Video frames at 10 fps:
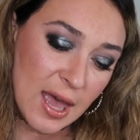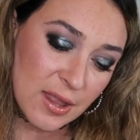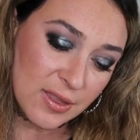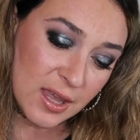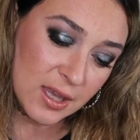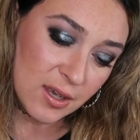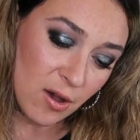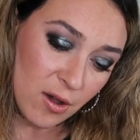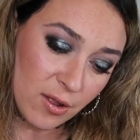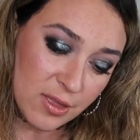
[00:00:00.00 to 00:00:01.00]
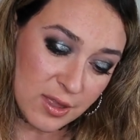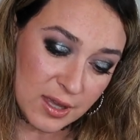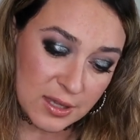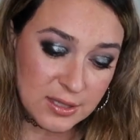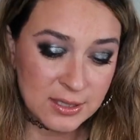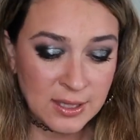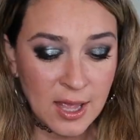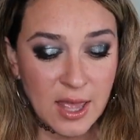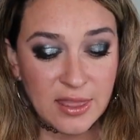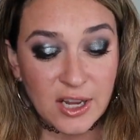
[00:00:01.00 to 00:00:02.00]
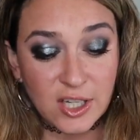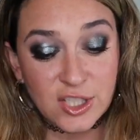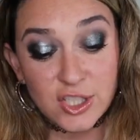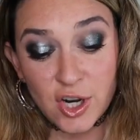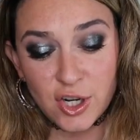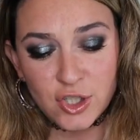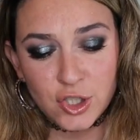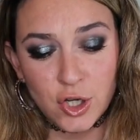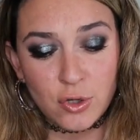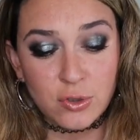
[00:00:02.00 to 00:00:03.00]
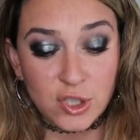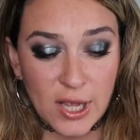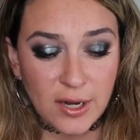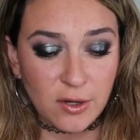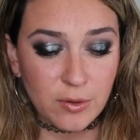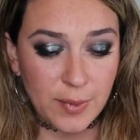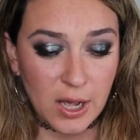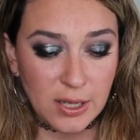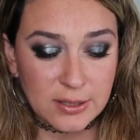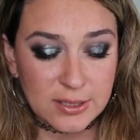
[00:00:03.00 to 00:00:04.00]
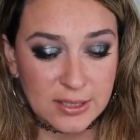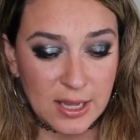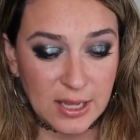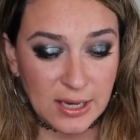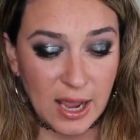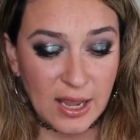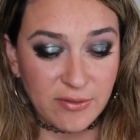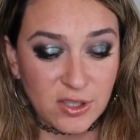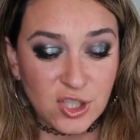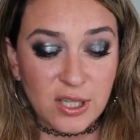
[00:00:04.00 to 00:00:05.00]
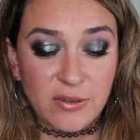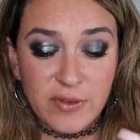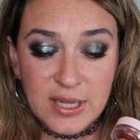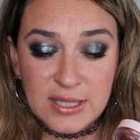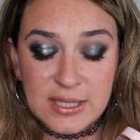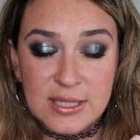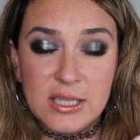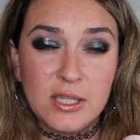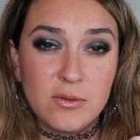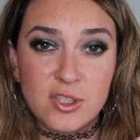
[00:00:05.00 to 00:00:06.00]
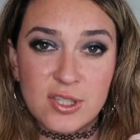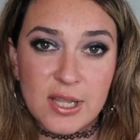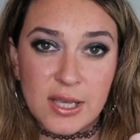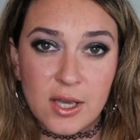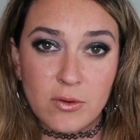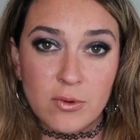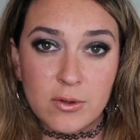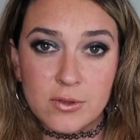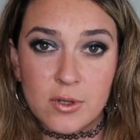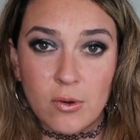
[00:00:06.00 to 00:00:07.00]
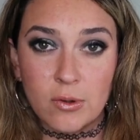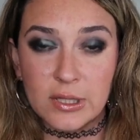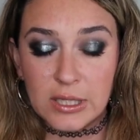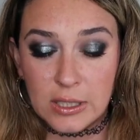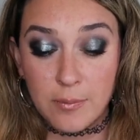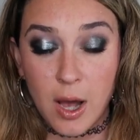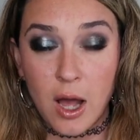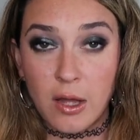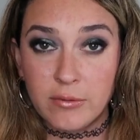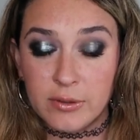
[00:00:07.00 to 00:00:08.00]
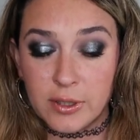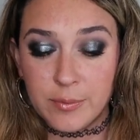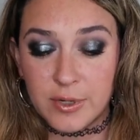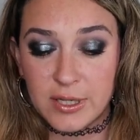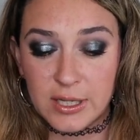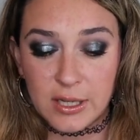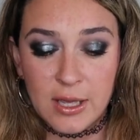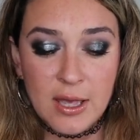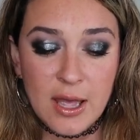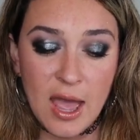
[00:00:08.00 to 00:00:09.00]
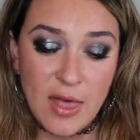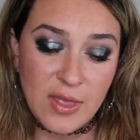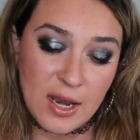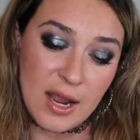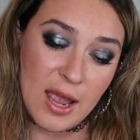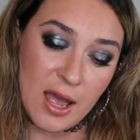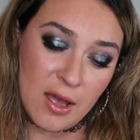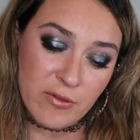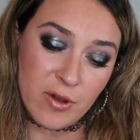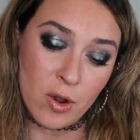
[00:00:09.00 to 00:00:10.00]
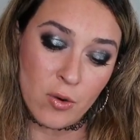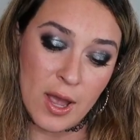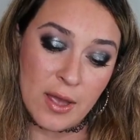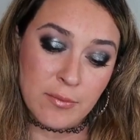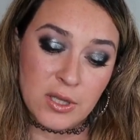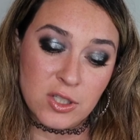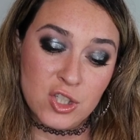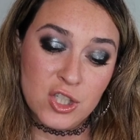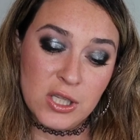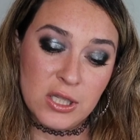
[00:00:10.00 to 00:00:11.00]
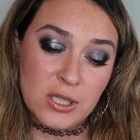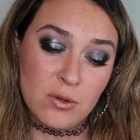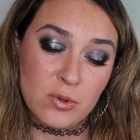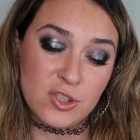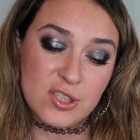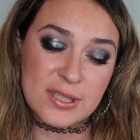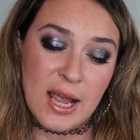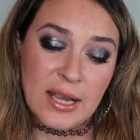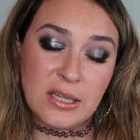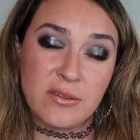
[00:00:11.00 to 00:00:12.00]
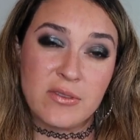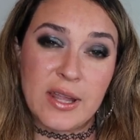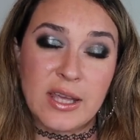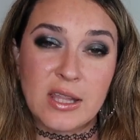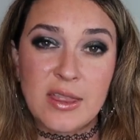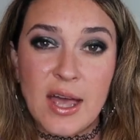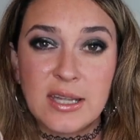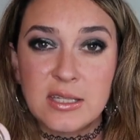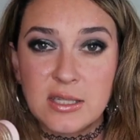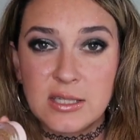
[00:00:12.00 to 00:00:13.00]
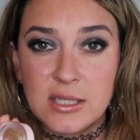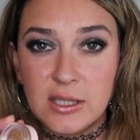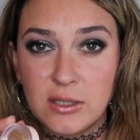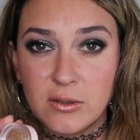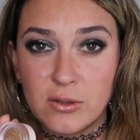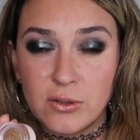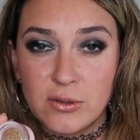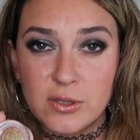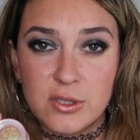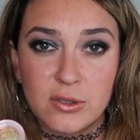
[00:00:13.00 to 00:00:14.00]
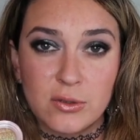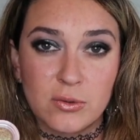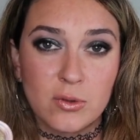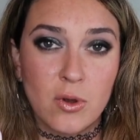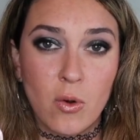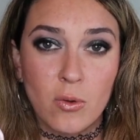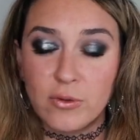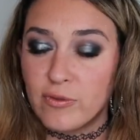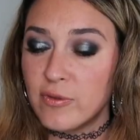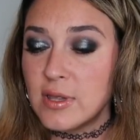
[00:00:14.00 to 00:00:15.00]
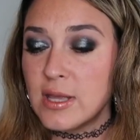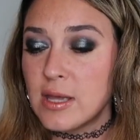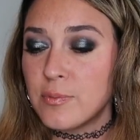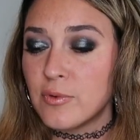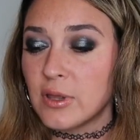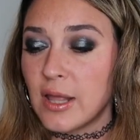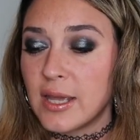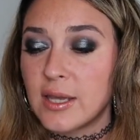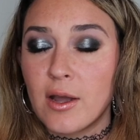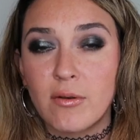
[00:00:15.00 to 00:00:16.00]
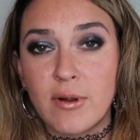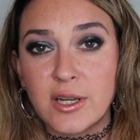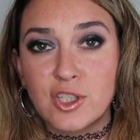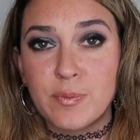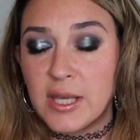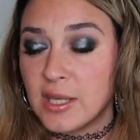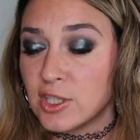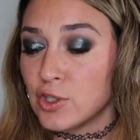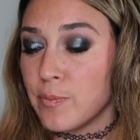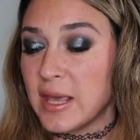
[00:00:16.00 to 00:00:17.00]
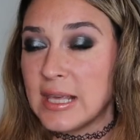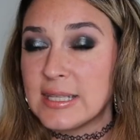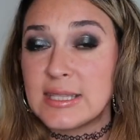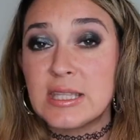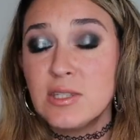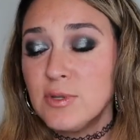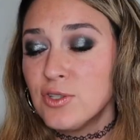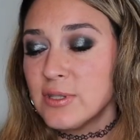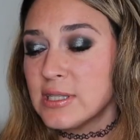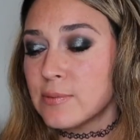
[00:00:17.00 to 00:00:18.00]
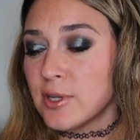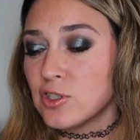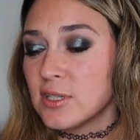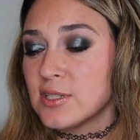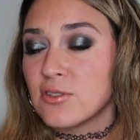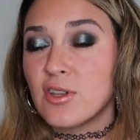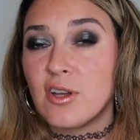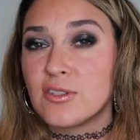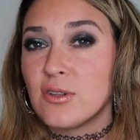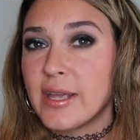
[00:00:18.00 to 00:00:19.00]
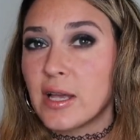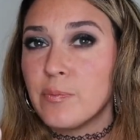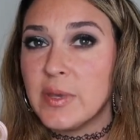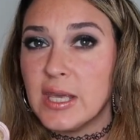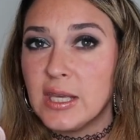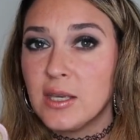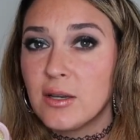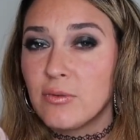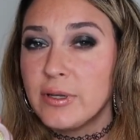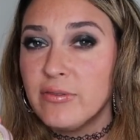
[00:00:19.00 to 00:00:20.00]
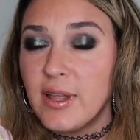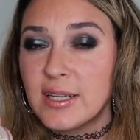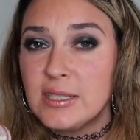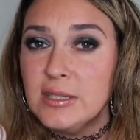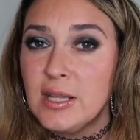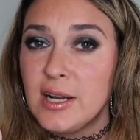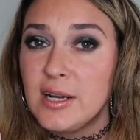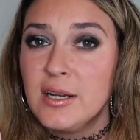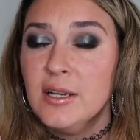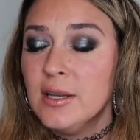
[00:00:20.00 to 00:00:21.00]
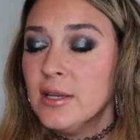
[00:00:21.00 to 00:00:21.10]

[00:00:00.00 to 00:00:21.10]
And they call this they're Star Show Shadow Pots, and I have the shade Fantasy, which is like a rose gold leaning mauve, really pretty, and then I have OMG, which is kind of like that teal to gold flip with like a reddish pinkish base. This one's really special because there's also like a pink reflect in there